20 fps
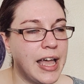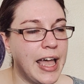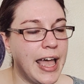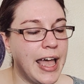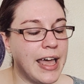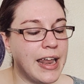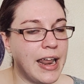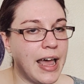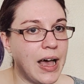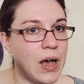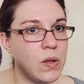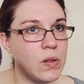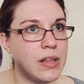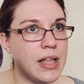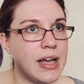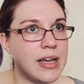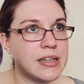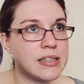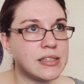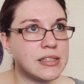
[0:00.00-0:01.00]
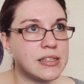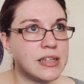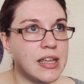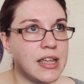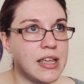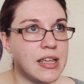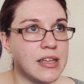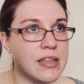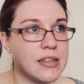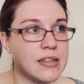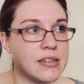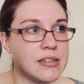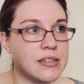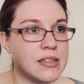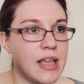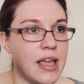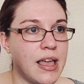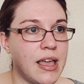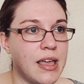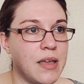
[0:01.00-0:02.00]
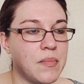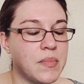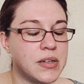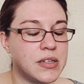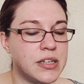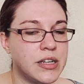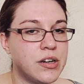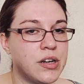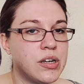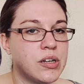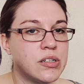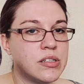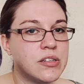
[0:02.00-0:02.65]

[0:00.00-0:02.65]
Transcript: And Outlast is a material